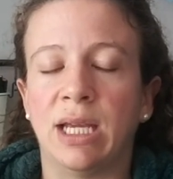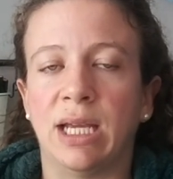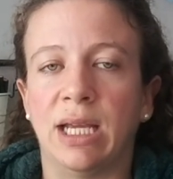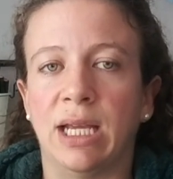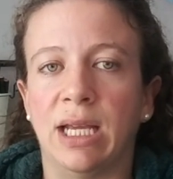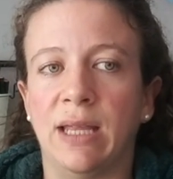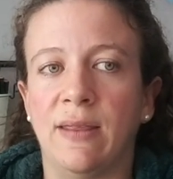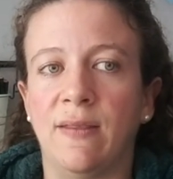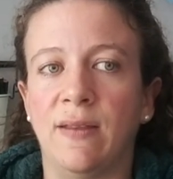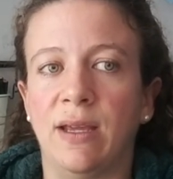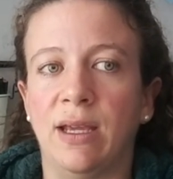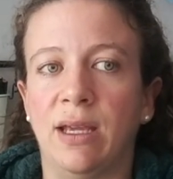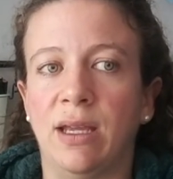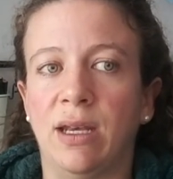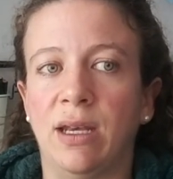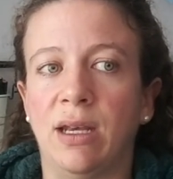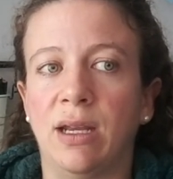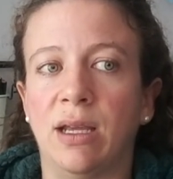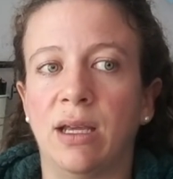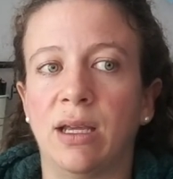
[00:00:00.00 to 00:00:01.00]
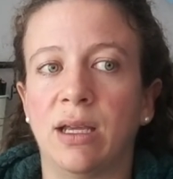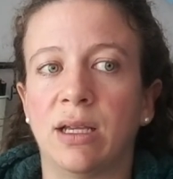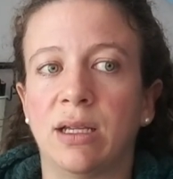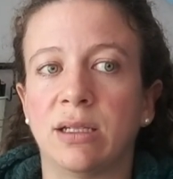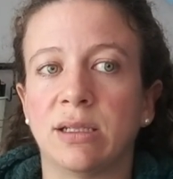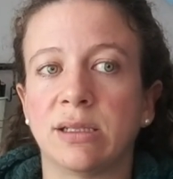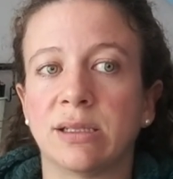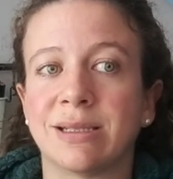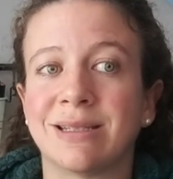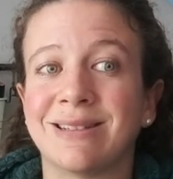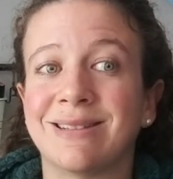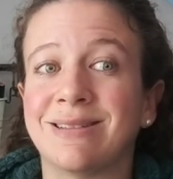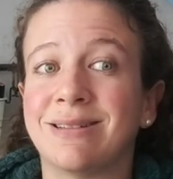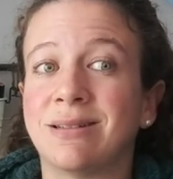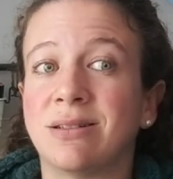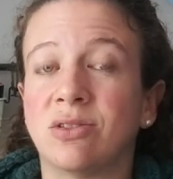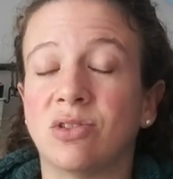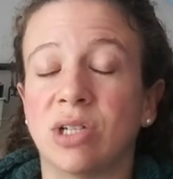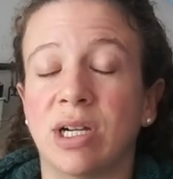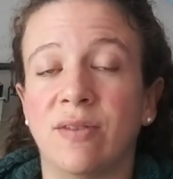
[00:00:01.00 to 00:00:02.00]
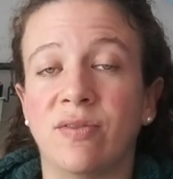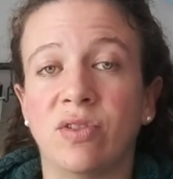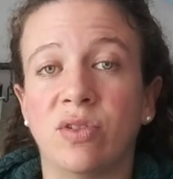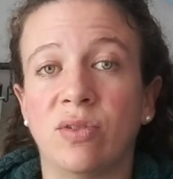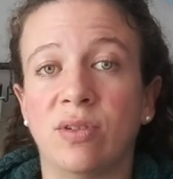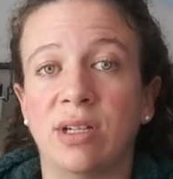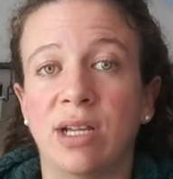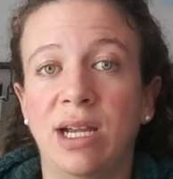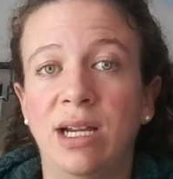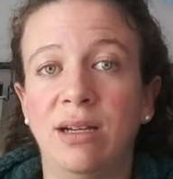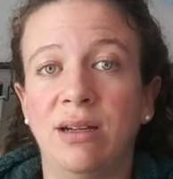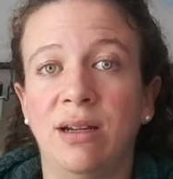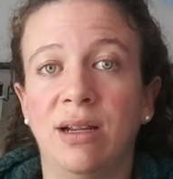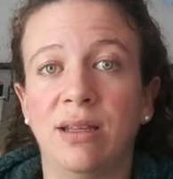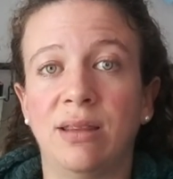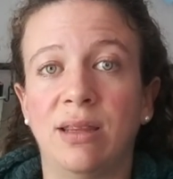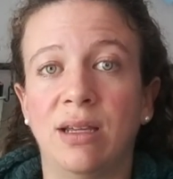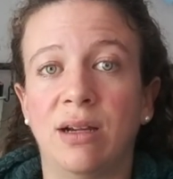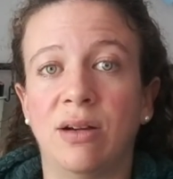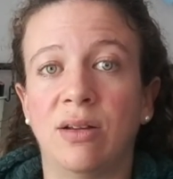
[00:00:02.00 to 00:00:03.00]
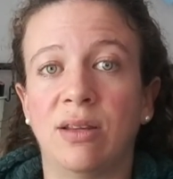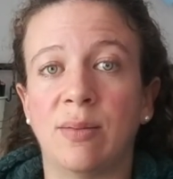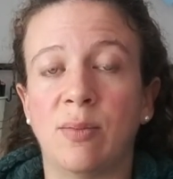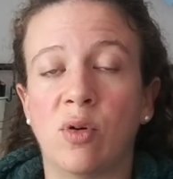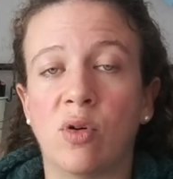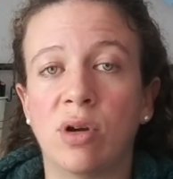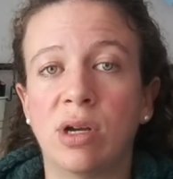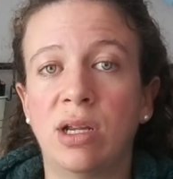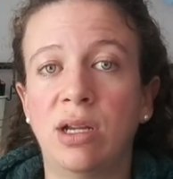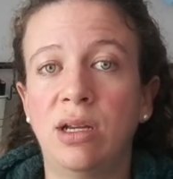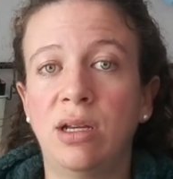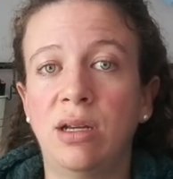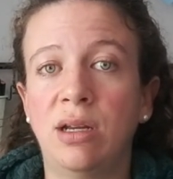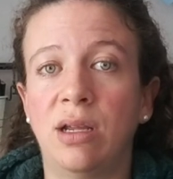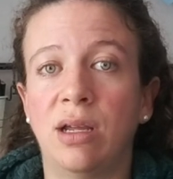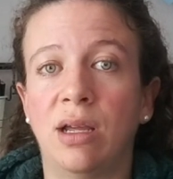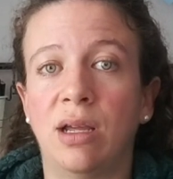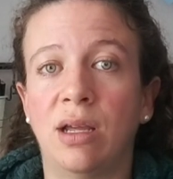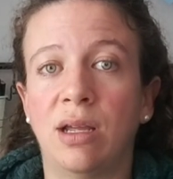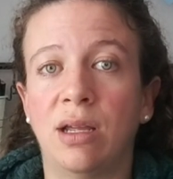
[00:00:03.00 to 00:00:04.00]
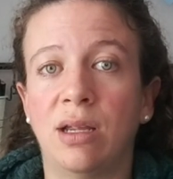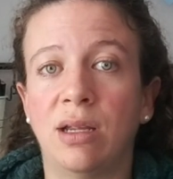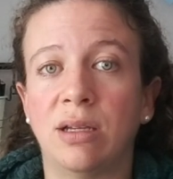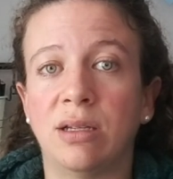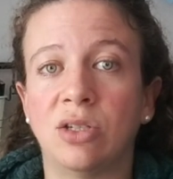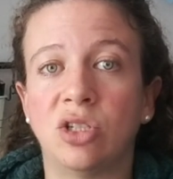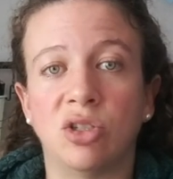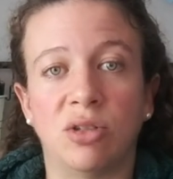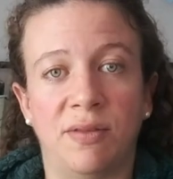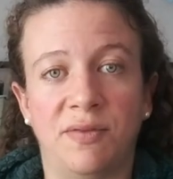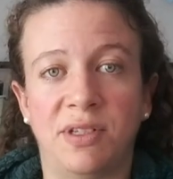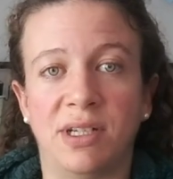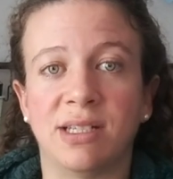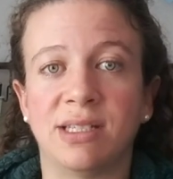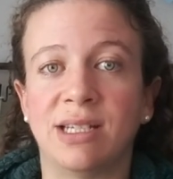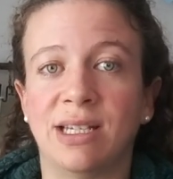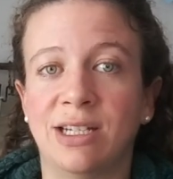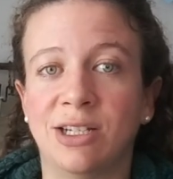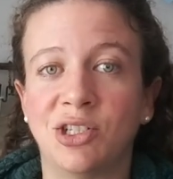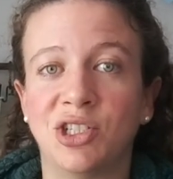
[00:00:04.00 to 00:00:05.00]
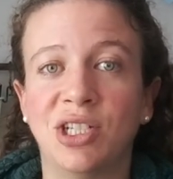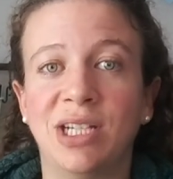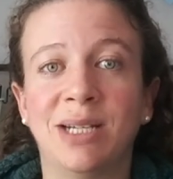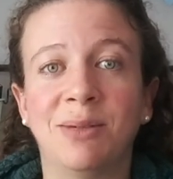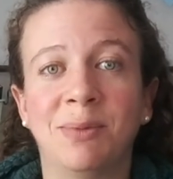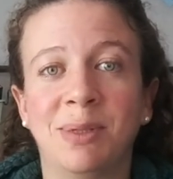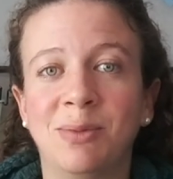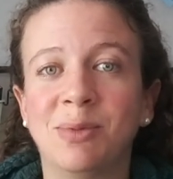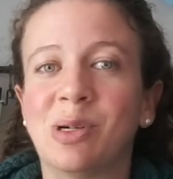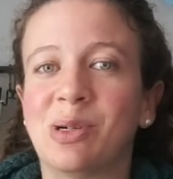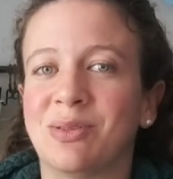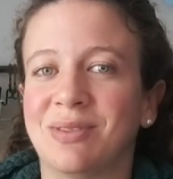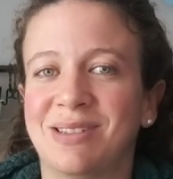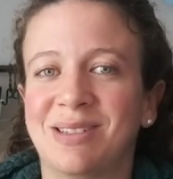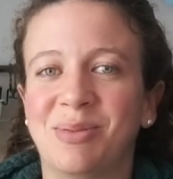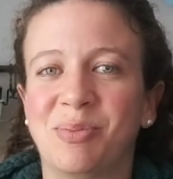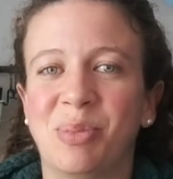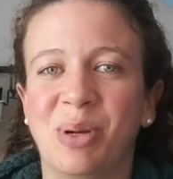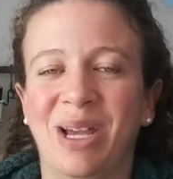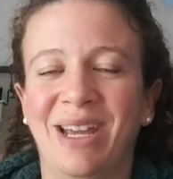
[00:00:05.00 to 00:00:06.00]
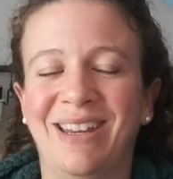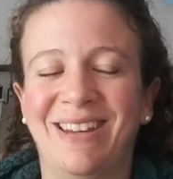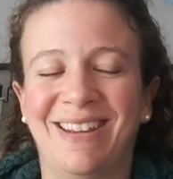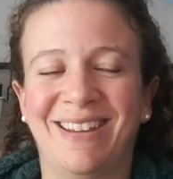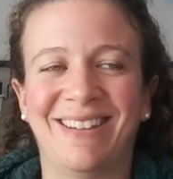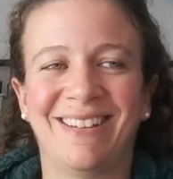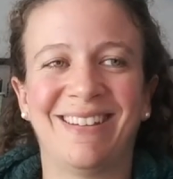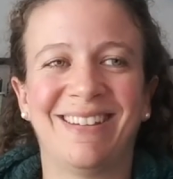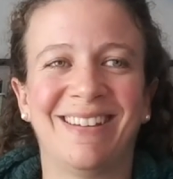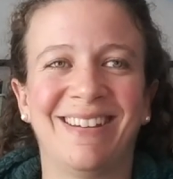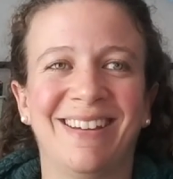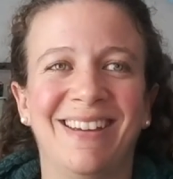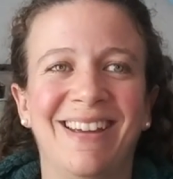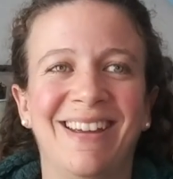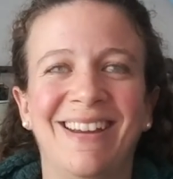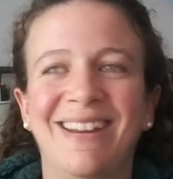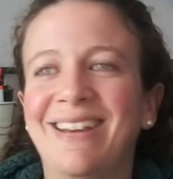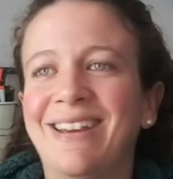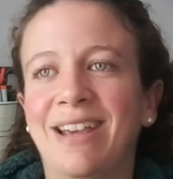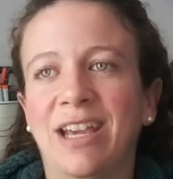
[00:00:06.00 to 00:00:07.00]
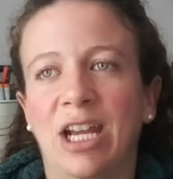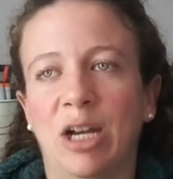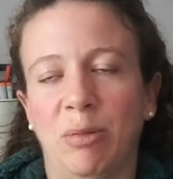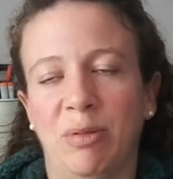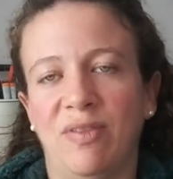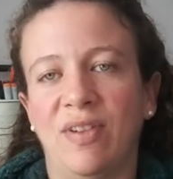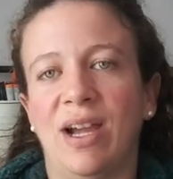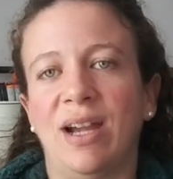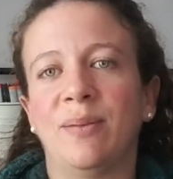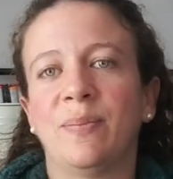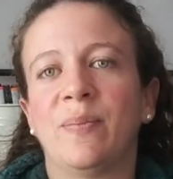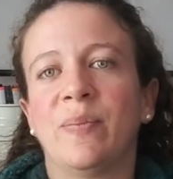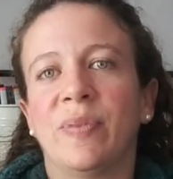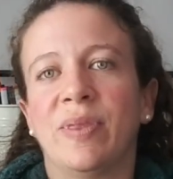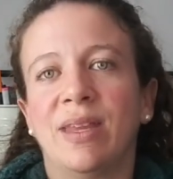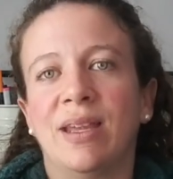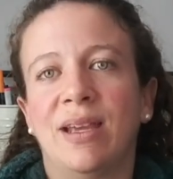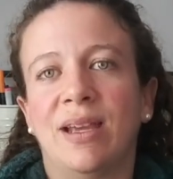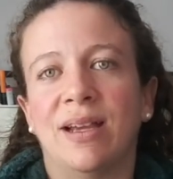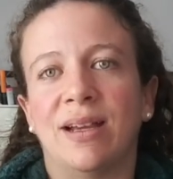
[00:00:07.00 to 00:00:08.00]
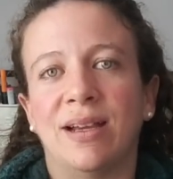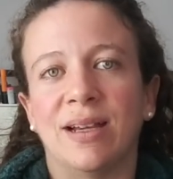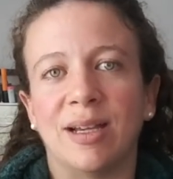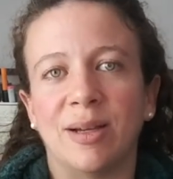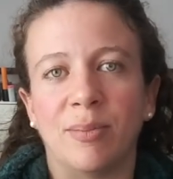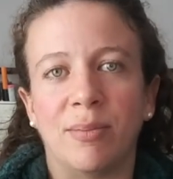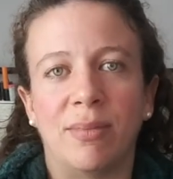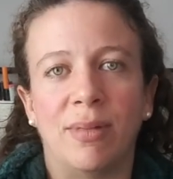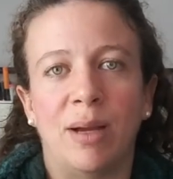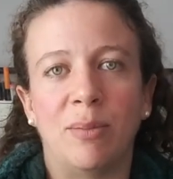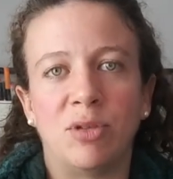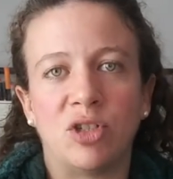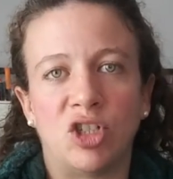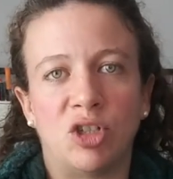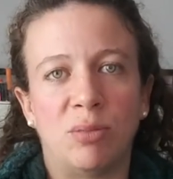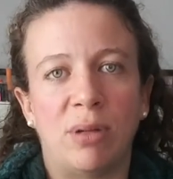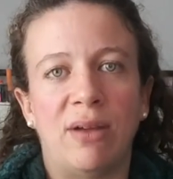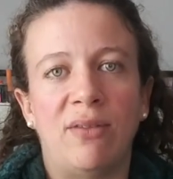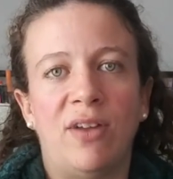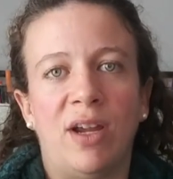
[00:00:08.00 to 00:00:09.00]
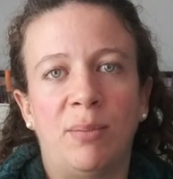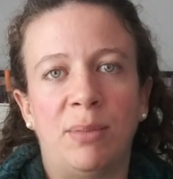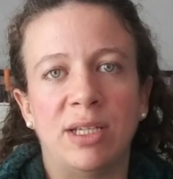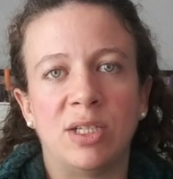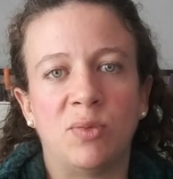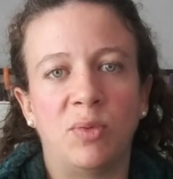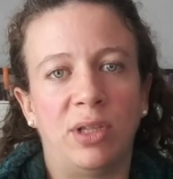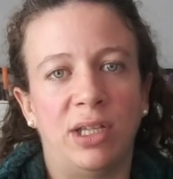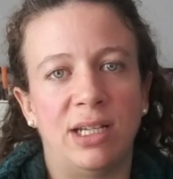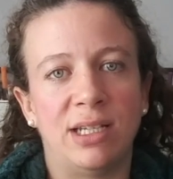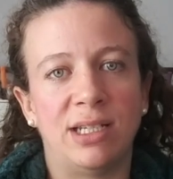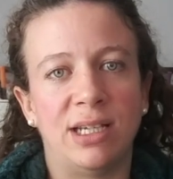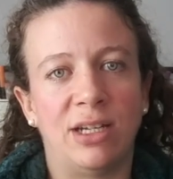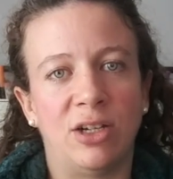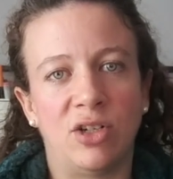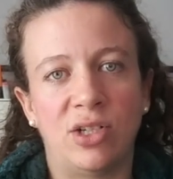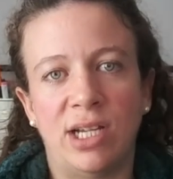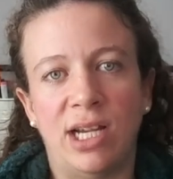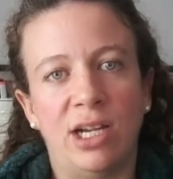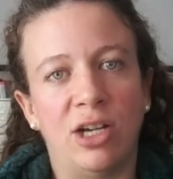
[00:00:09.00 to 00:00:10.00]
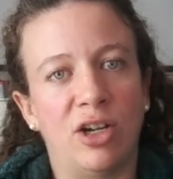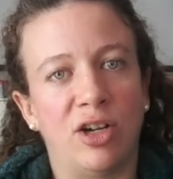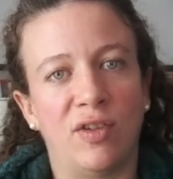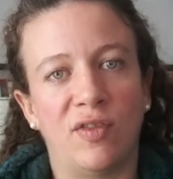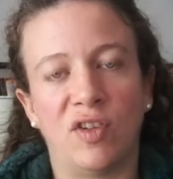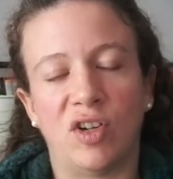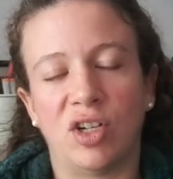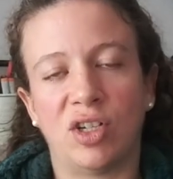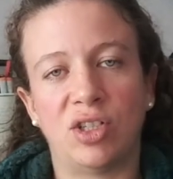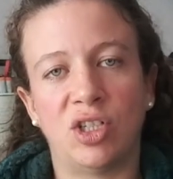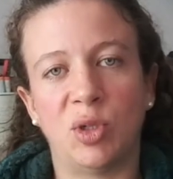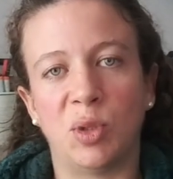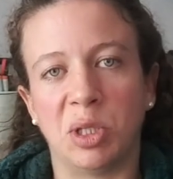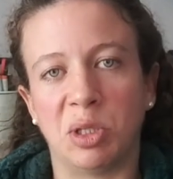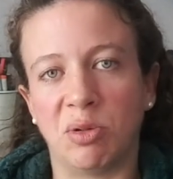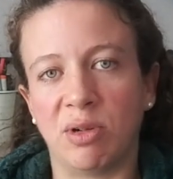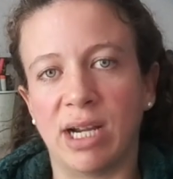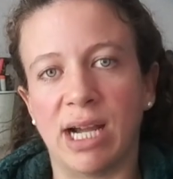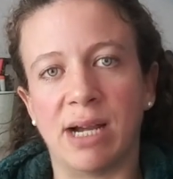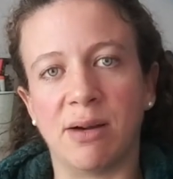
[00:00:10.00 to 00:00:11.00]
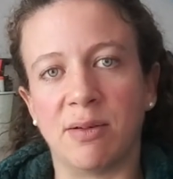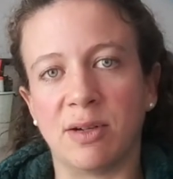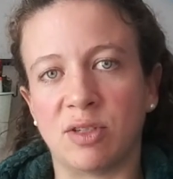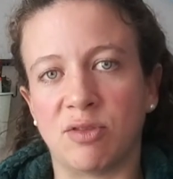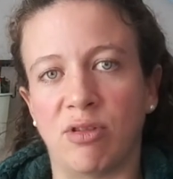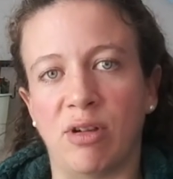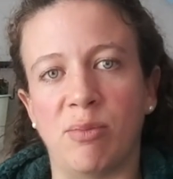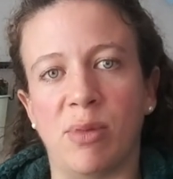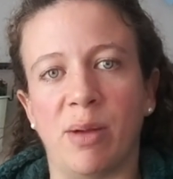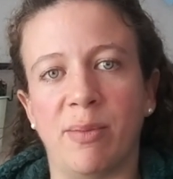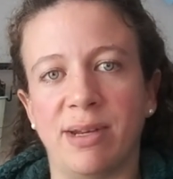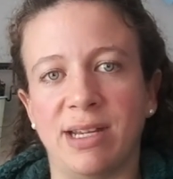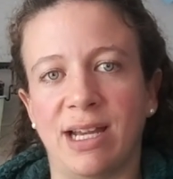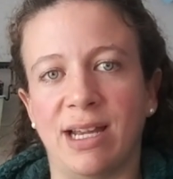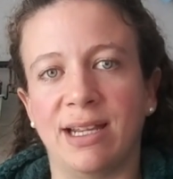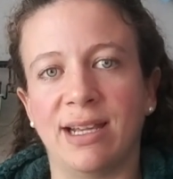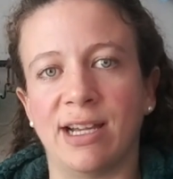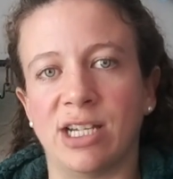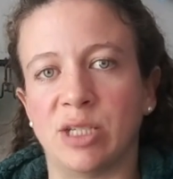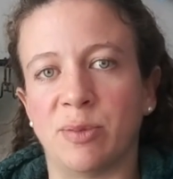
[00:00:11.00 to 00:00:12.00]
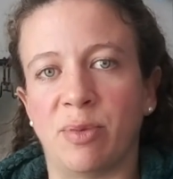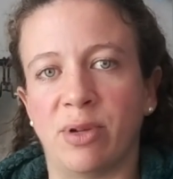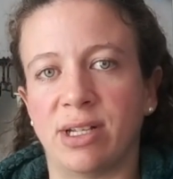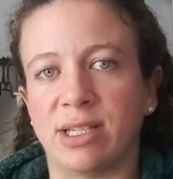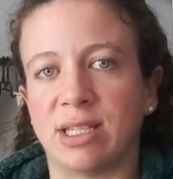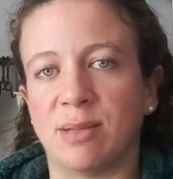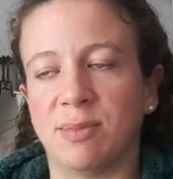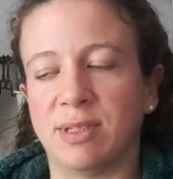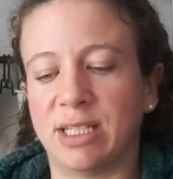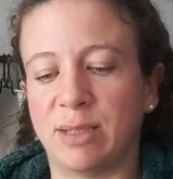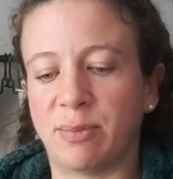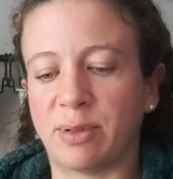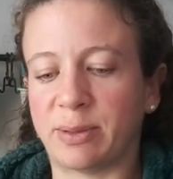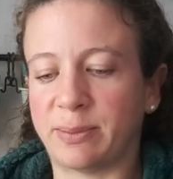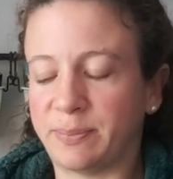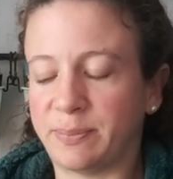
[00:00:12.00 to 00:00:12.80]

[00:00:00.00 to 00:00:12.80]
And then drive through the night and get there in the morning, and she'll have tons of energy and we won't, but it'll be fine. I'm sure my family is willing to entertain her for 2 or 3 hours while mom and dad catch up on some sleep.